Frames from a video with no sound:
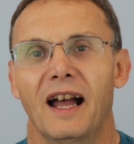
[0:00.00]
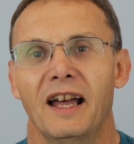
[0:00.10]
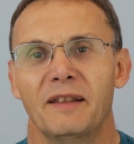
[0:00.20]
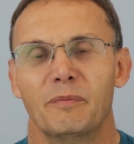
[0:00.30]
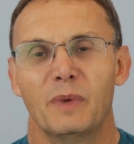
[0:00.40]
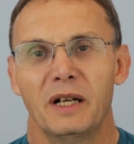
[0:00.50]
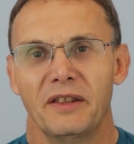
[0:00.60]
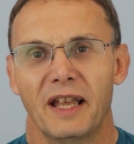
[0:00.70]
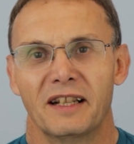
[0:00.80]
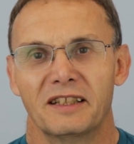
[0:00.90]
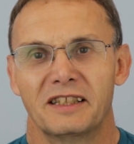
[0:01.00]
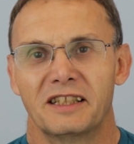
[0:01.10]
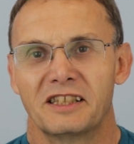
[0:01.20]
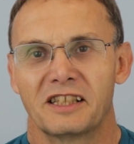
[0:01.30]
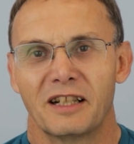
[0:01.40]
And by then I'd
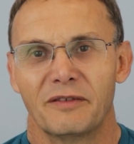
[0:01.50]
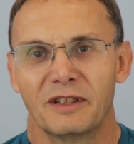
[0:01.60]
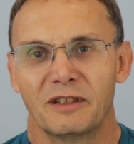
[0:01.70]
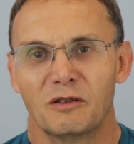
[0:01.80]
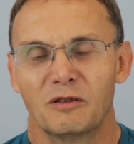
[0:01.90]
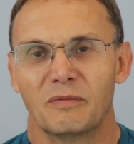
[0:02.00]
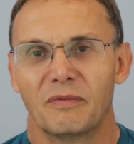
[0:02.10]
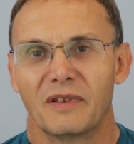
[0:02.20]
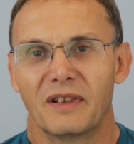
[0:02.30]
discovered, or